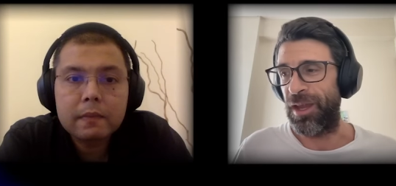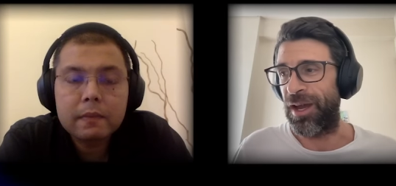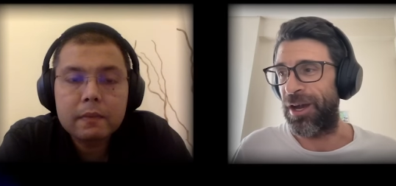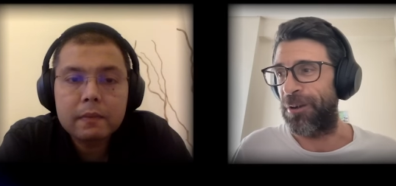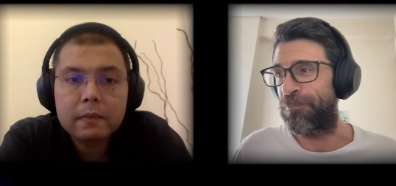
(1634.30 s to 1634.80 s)

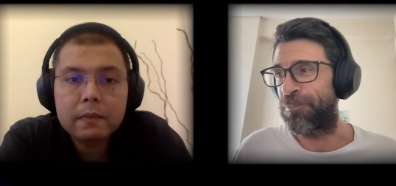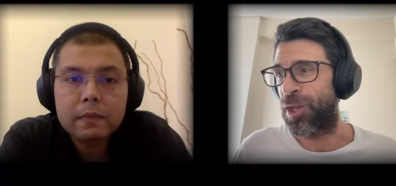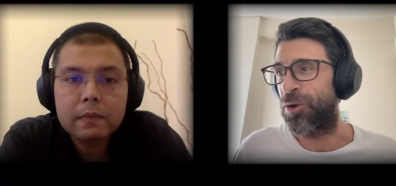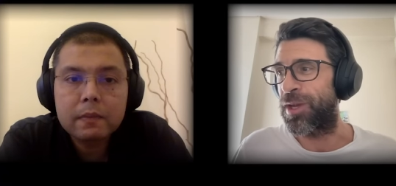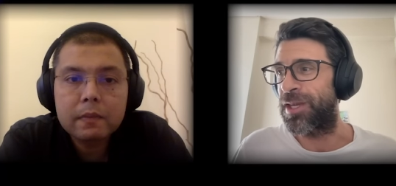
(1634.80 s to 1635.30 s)
Speaker 1: um,
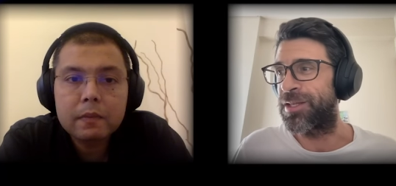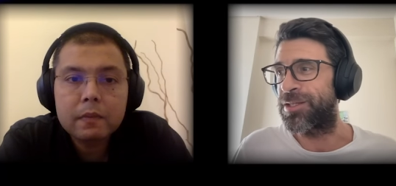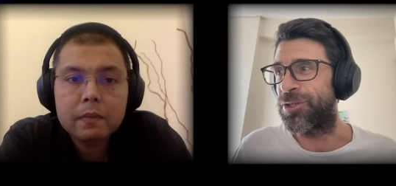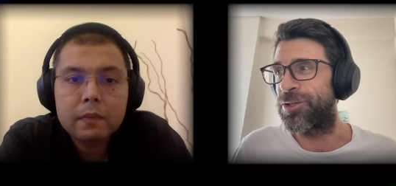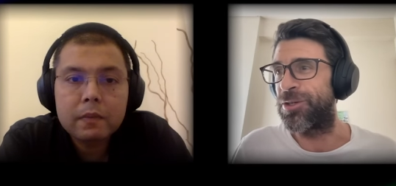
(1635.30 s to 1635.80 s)
going
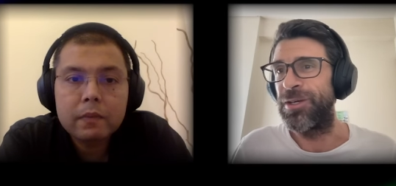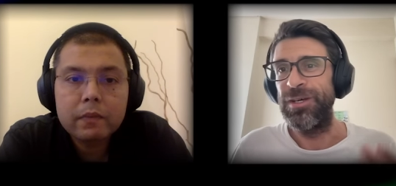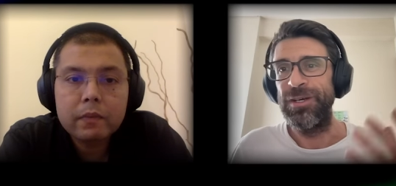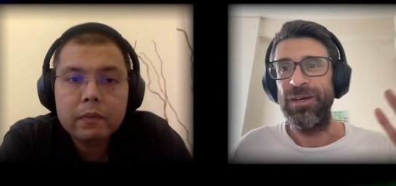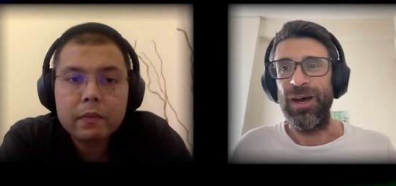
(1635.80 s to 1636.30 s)
into
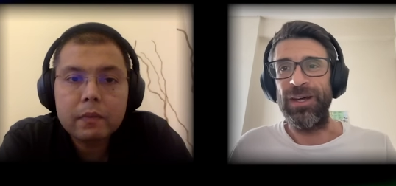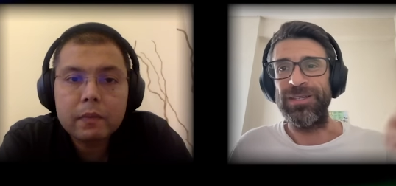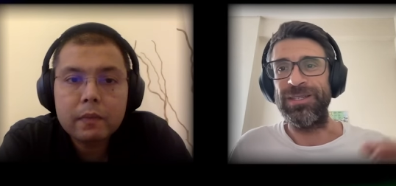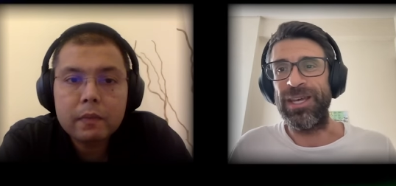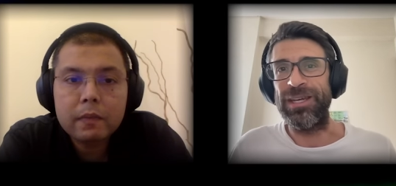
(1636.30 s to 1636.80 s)

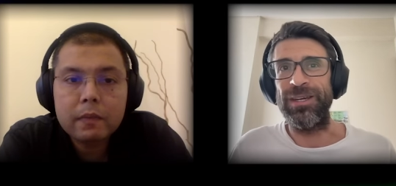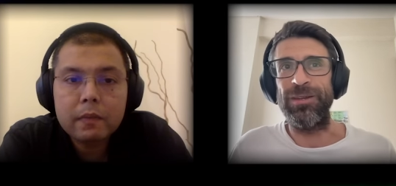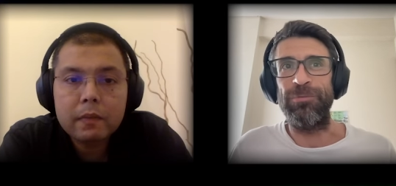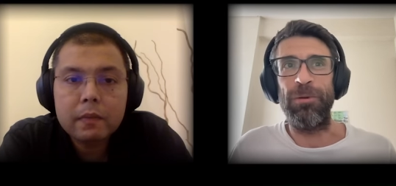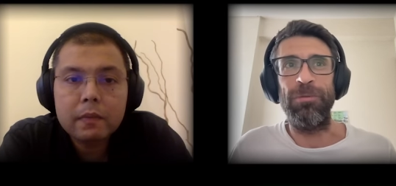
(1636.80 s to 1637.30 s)
understanding
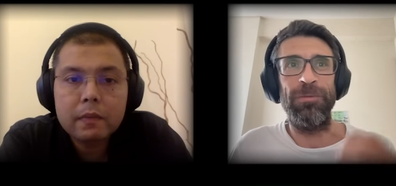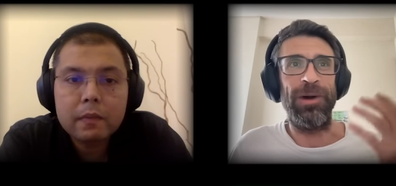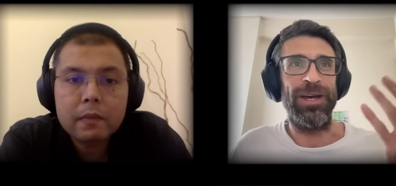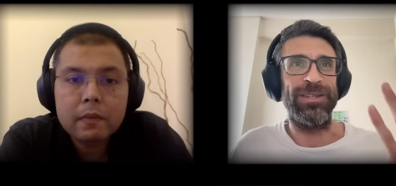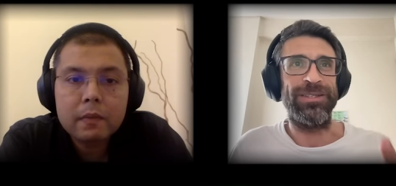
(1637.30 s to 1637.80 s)
the
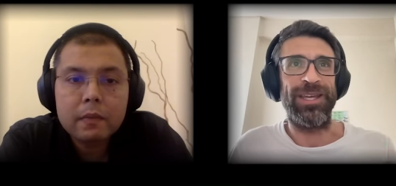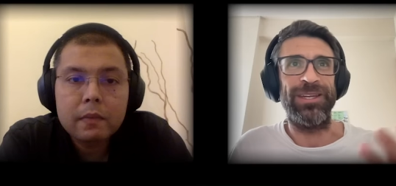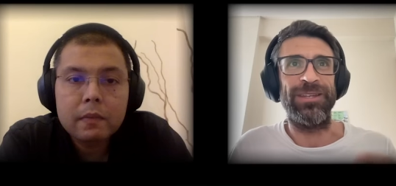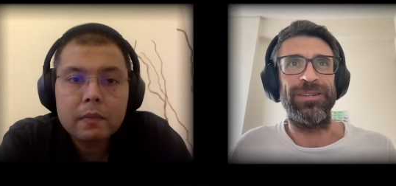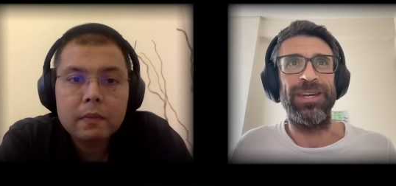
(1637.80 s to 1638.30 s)
problem,
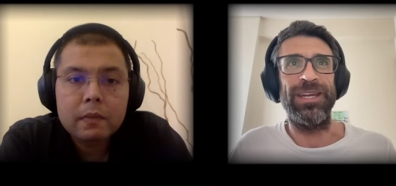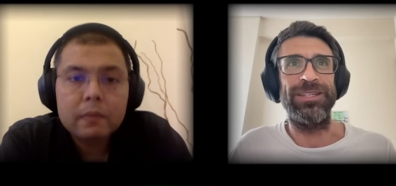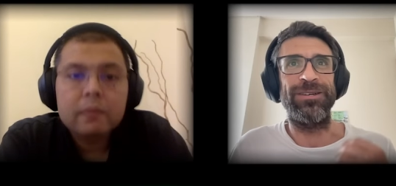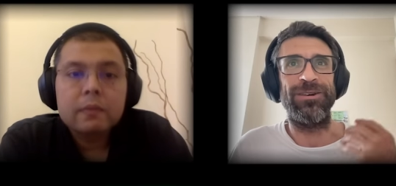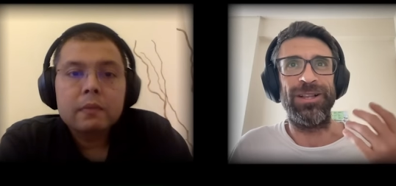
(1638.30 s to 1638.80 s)
understanding the
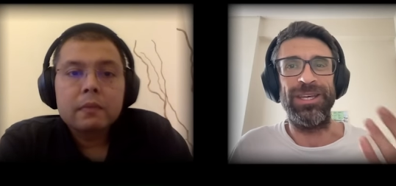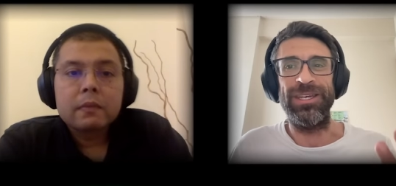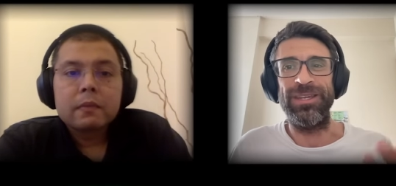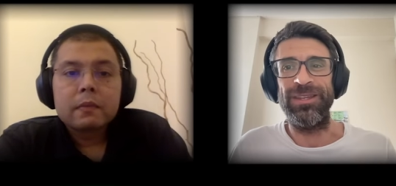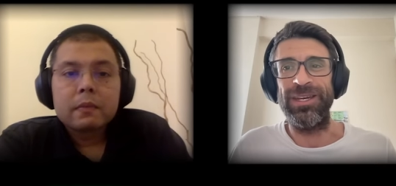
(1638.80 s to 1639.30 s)
data,
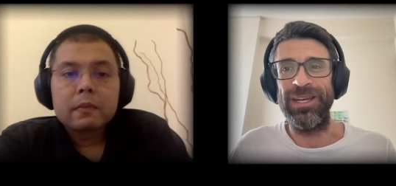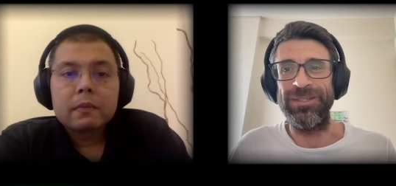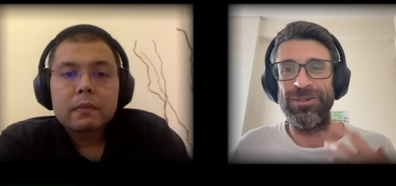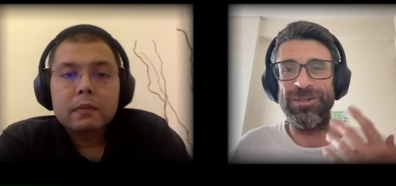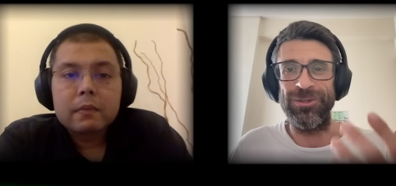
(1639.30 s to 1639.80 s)
cleaning the
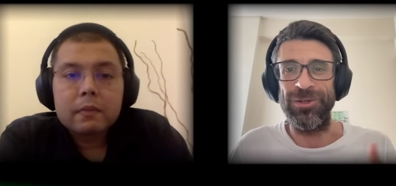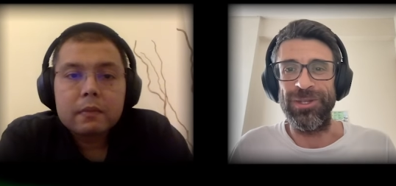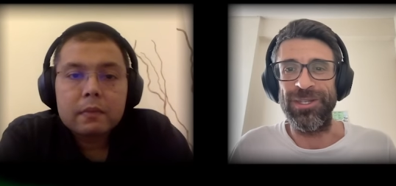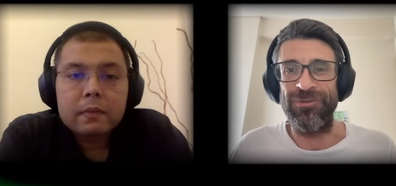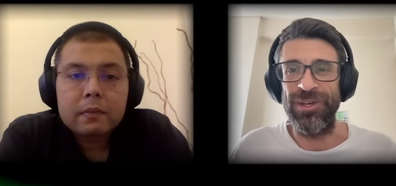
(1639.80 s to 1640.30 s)
data, and
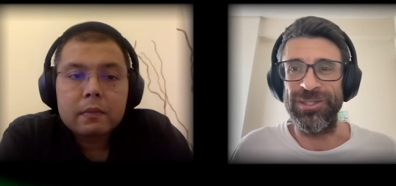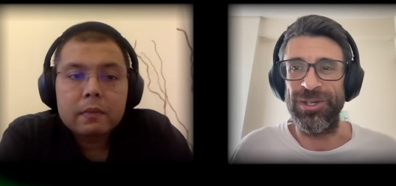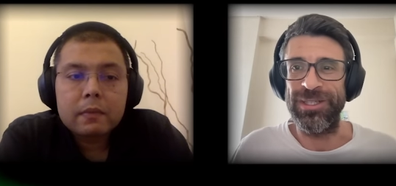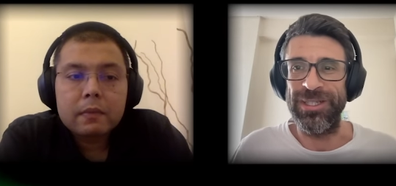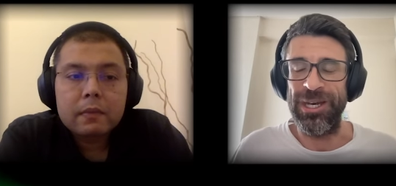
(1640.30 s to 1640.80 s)
doing
Speaker 2: this
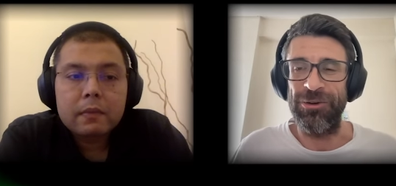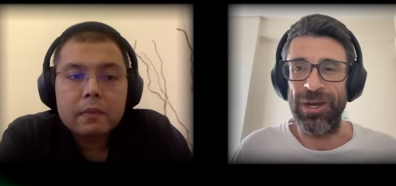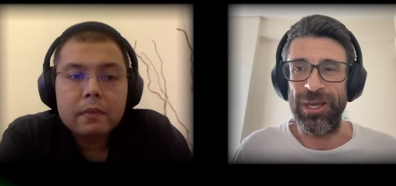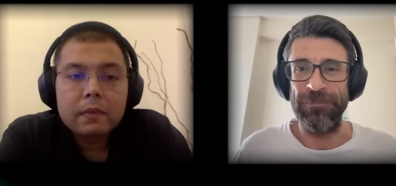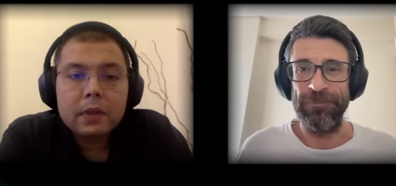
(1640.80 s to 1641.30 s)
feature
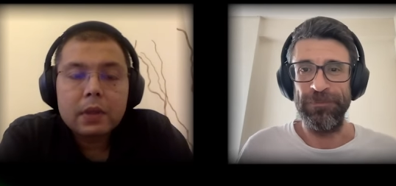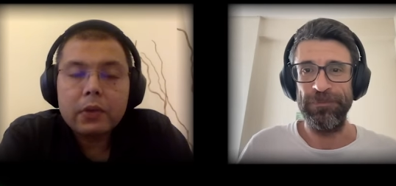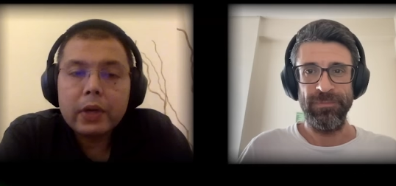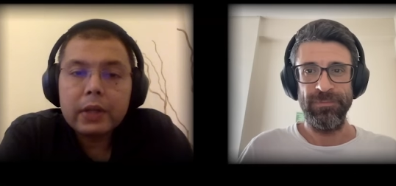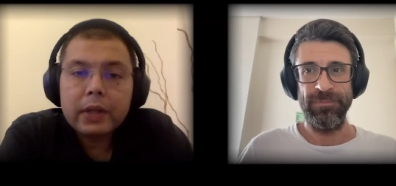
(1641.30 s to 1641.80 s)
engineering.
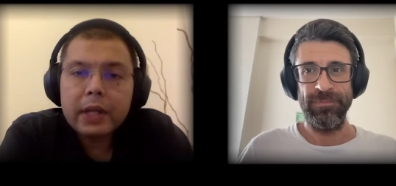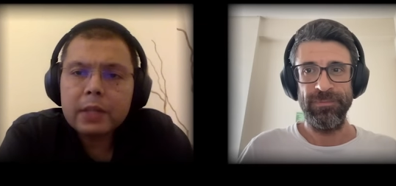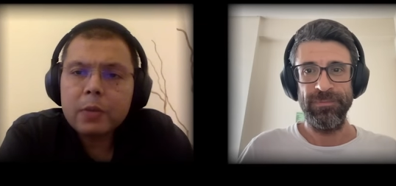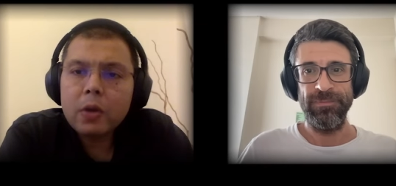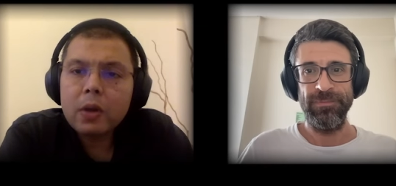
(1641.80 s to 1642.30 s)

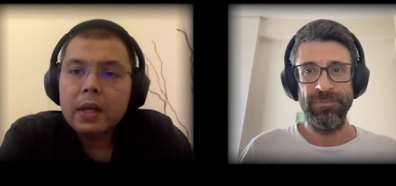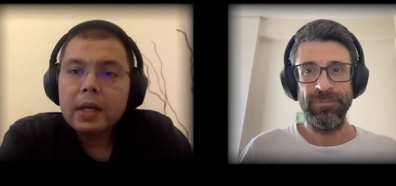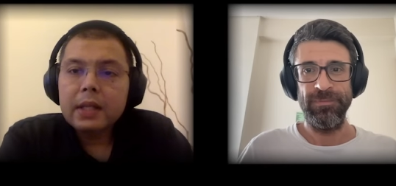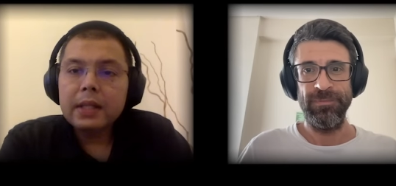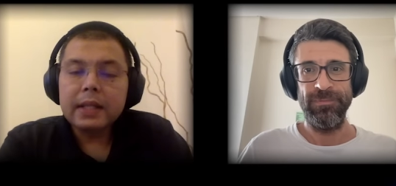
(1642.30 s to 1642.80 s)
Great. Thanks,
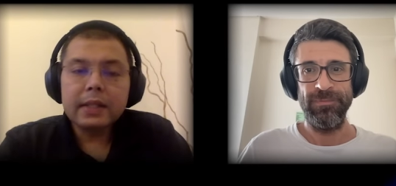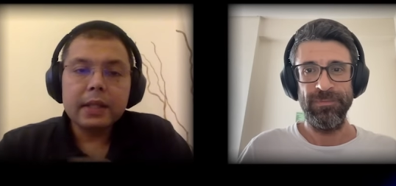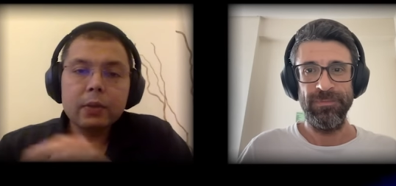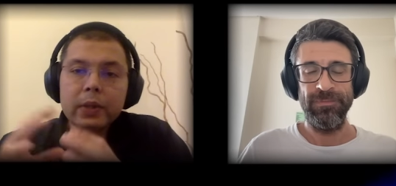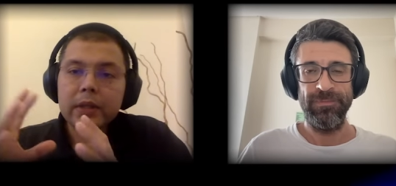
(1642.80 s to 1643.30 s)
Paul.
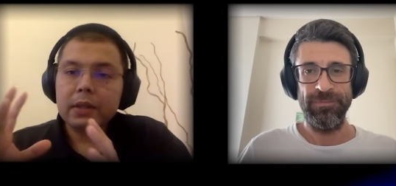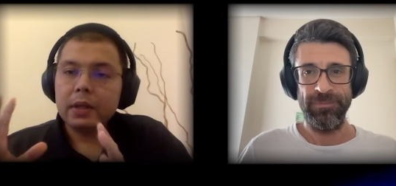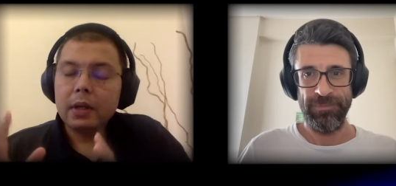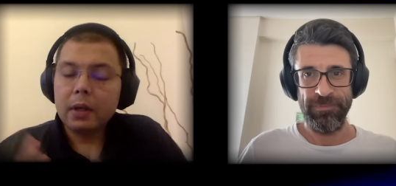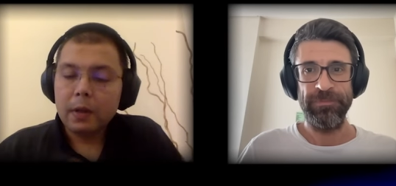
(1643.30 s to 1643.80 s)
Let's stick
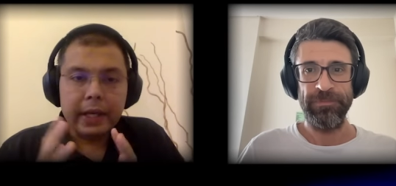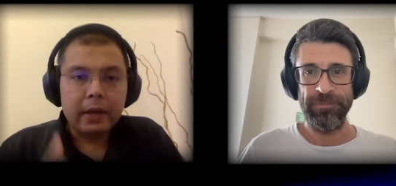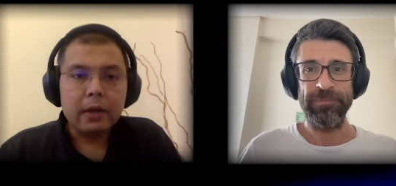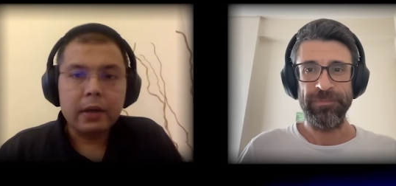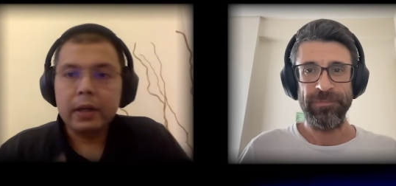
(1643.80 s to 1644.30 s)
with
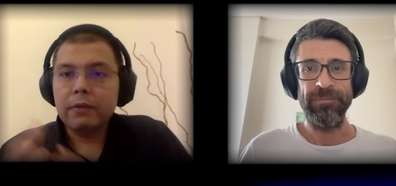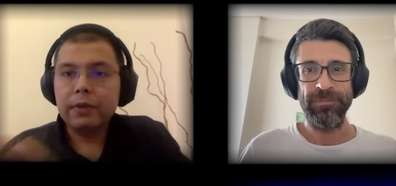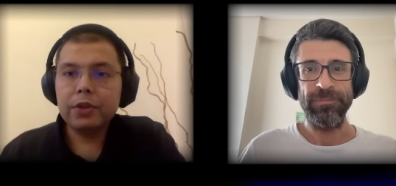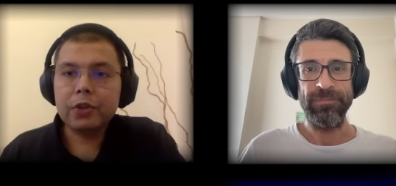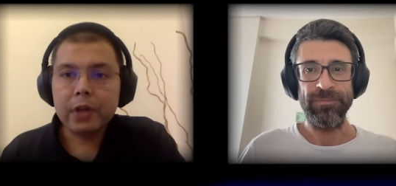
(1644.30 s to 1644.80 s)
the
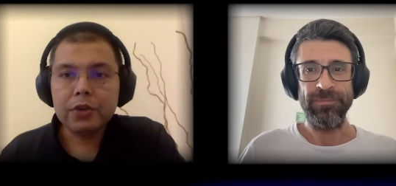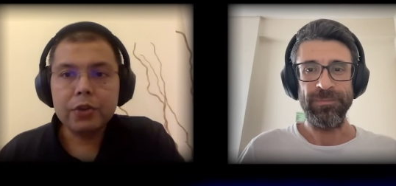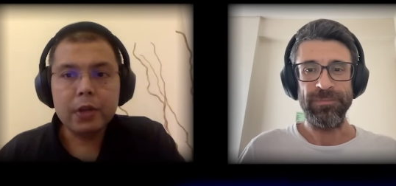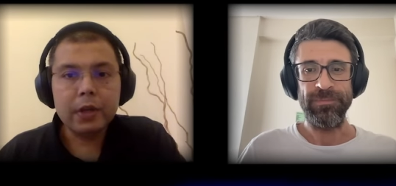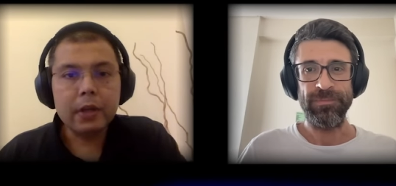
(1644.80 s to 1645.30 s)
data and
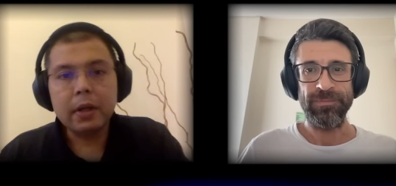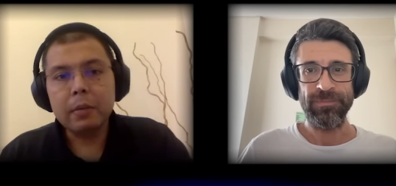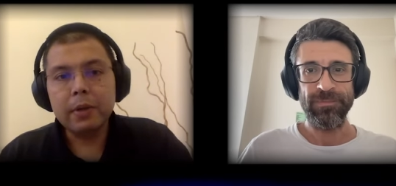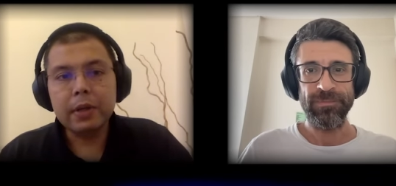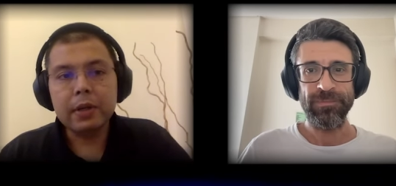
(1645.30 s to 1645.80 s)
feature
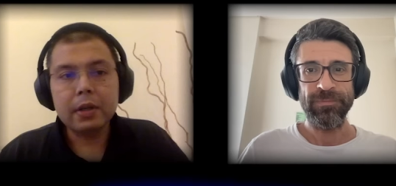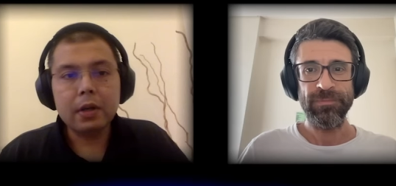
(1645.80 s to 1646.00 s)
engineering a little